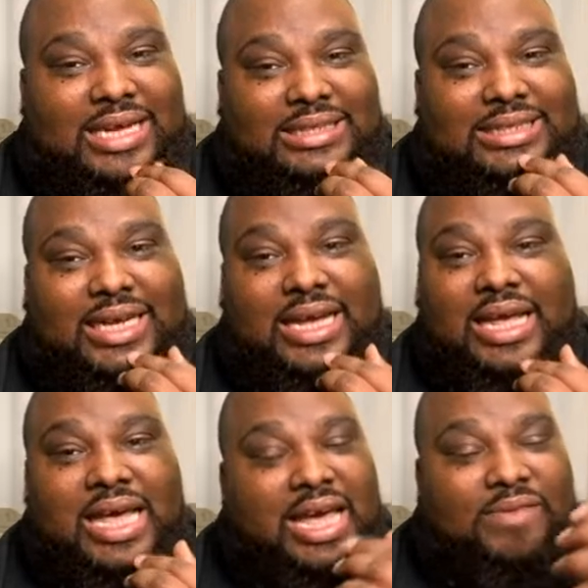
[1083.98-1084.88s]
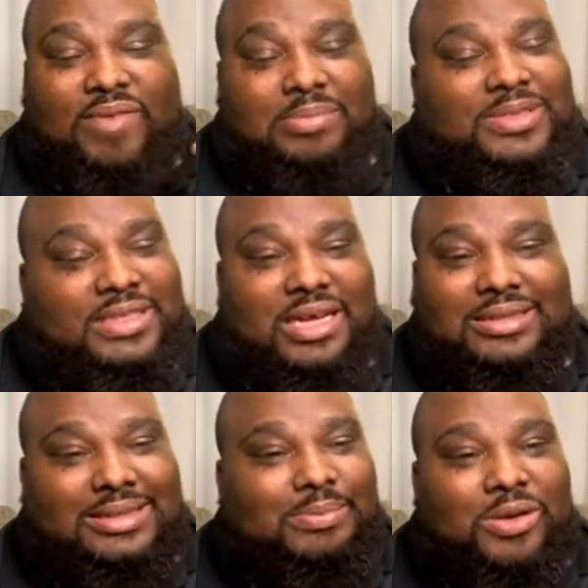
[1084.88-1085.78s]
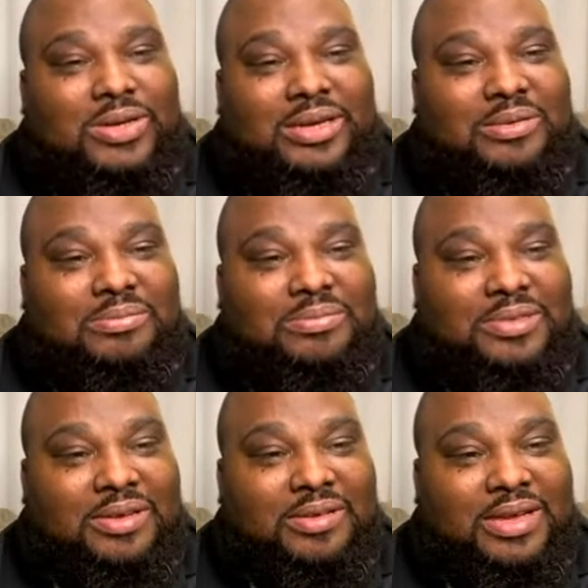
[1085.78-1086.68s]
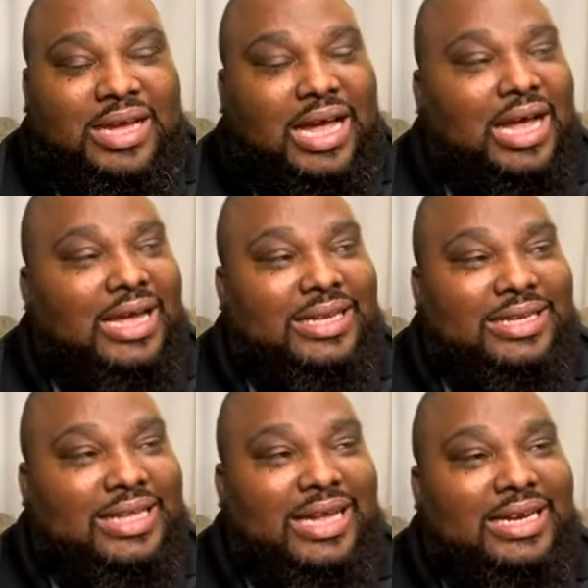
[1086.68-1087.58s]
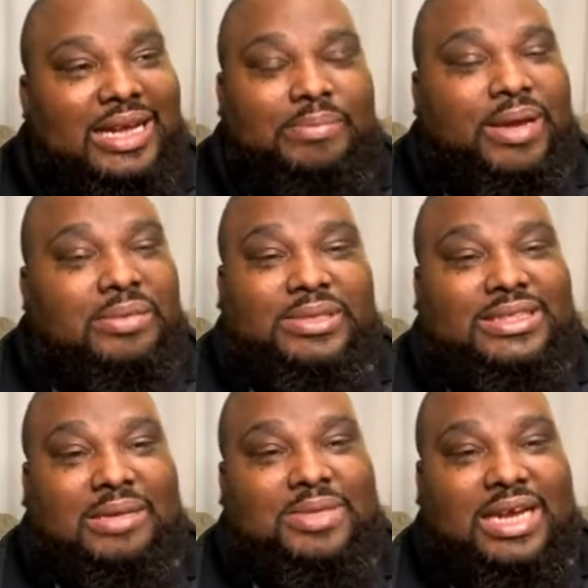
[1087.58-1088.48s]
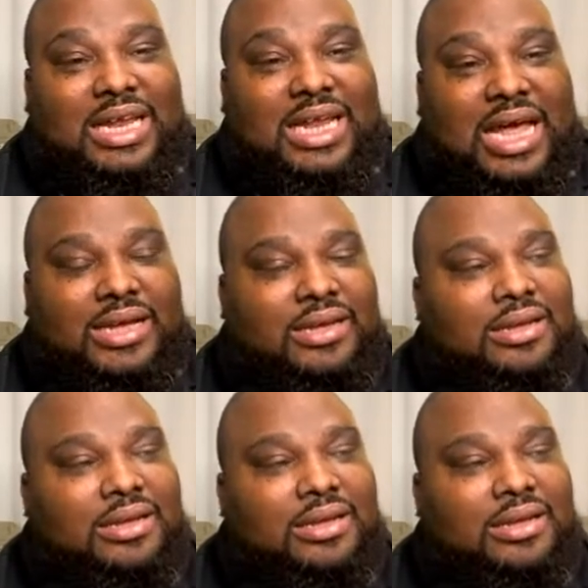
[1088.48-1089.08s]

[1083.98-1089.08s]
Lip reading: I said, if I'm stuck smoking them, then it better be something I like.